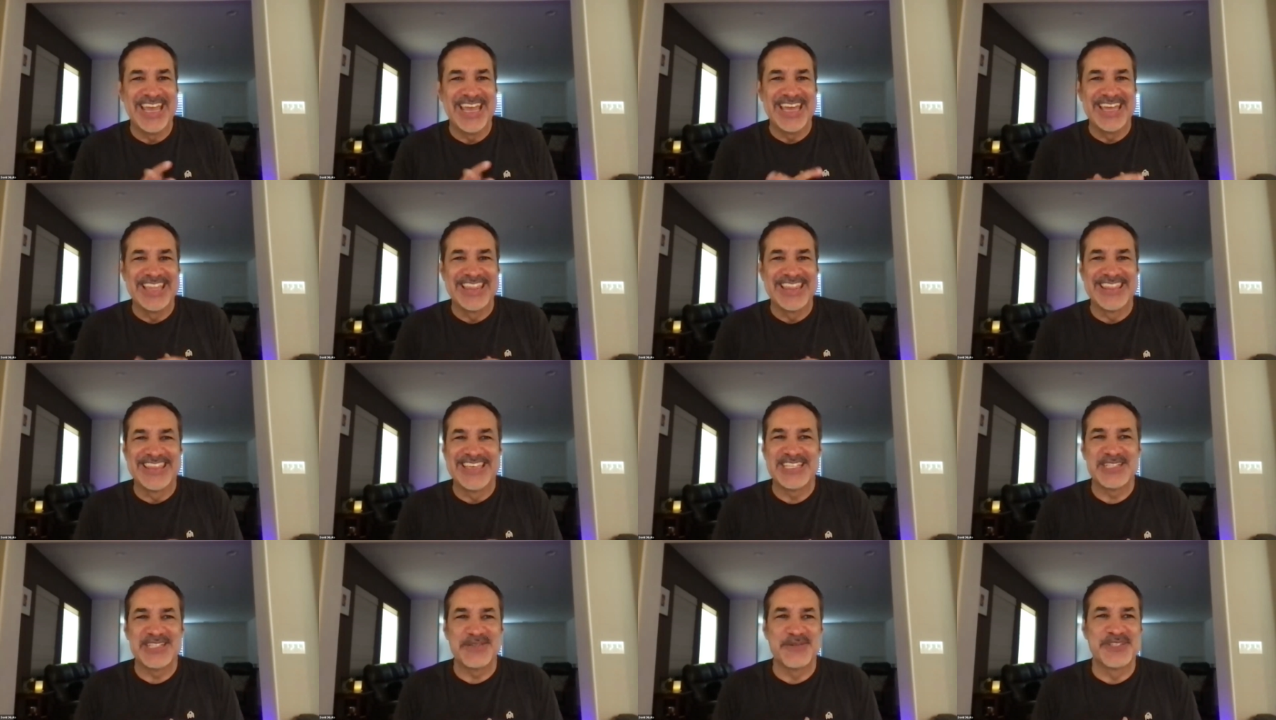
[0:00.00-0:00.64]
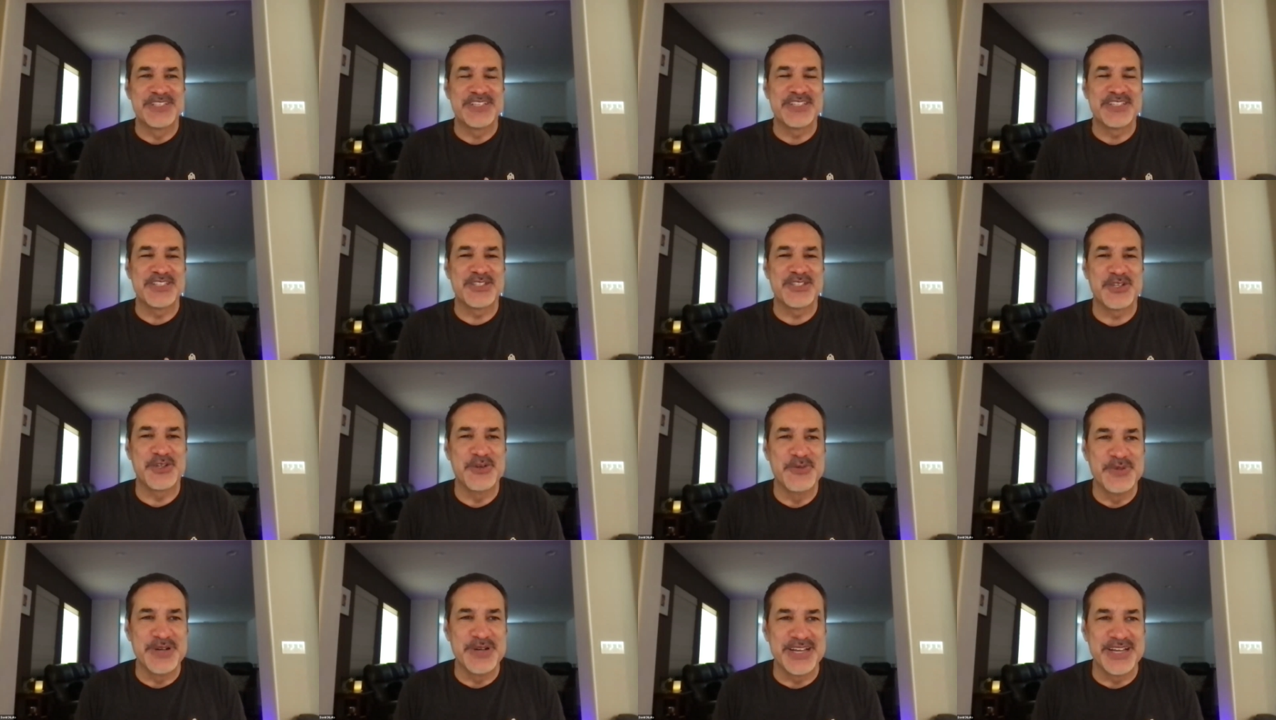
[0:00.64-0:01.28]
And this was just
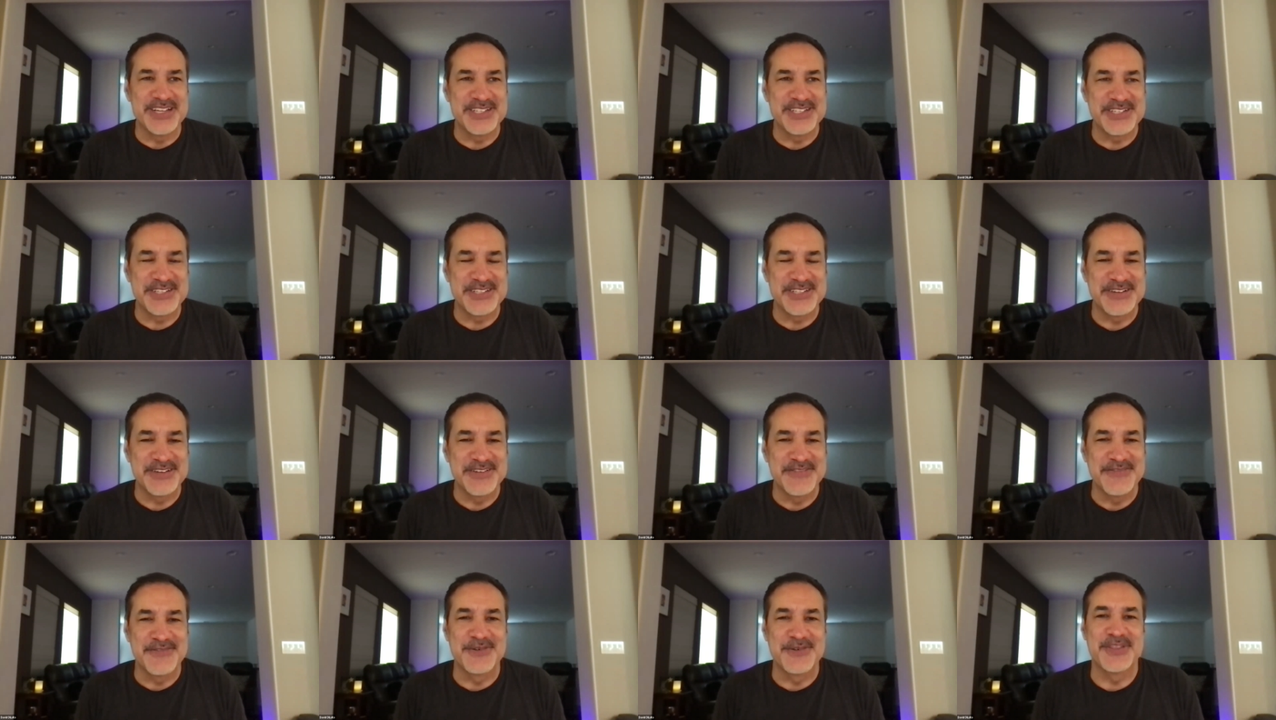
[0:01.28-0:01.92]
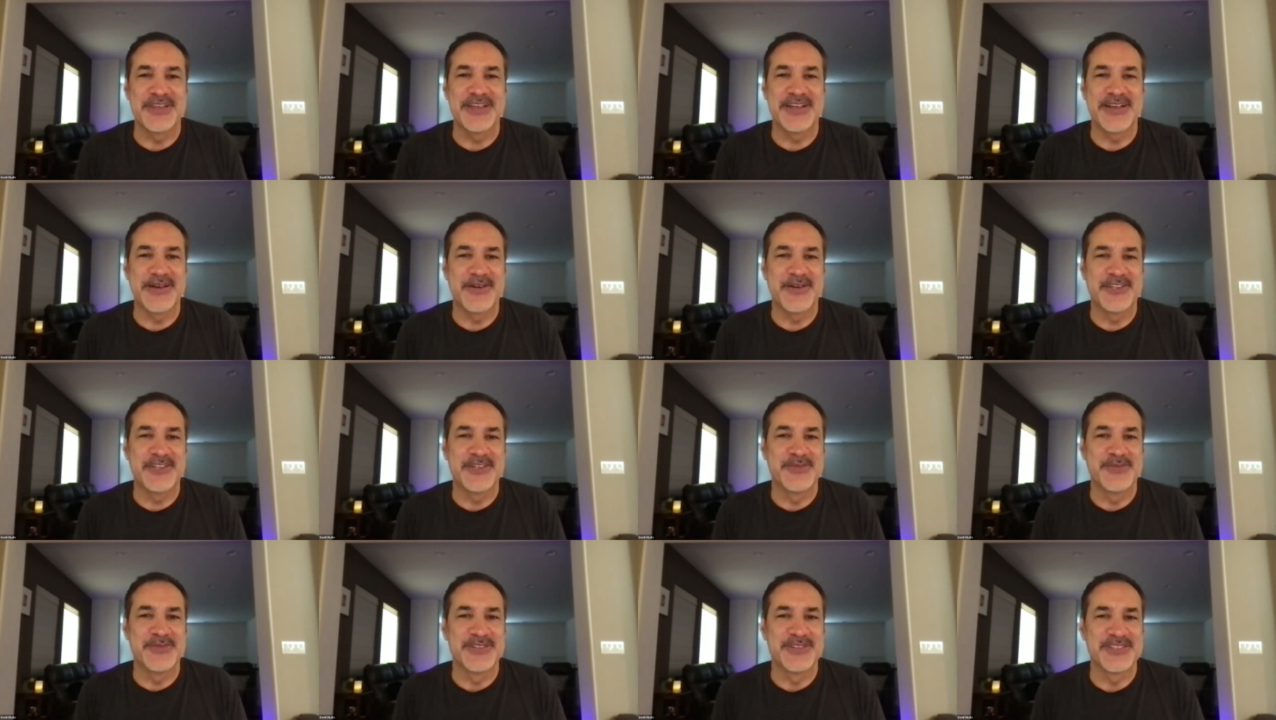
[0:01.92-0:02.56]
too much for the
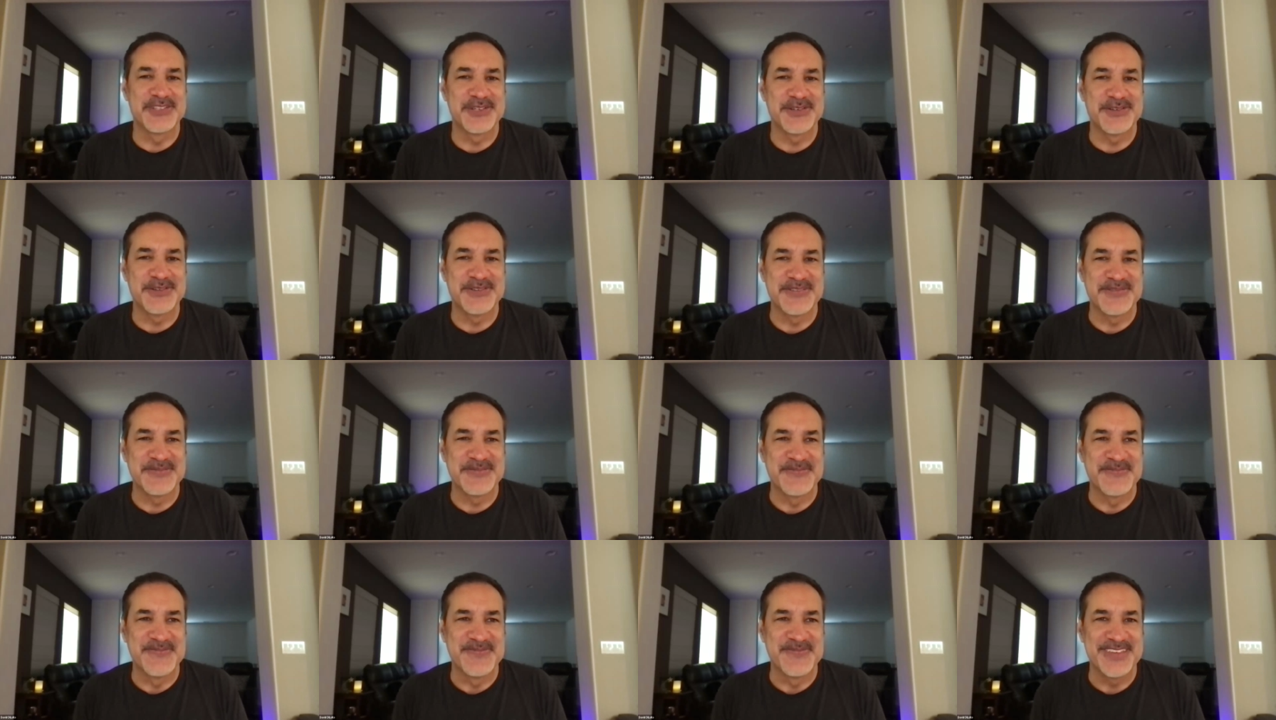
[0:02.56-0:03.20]
irritable student.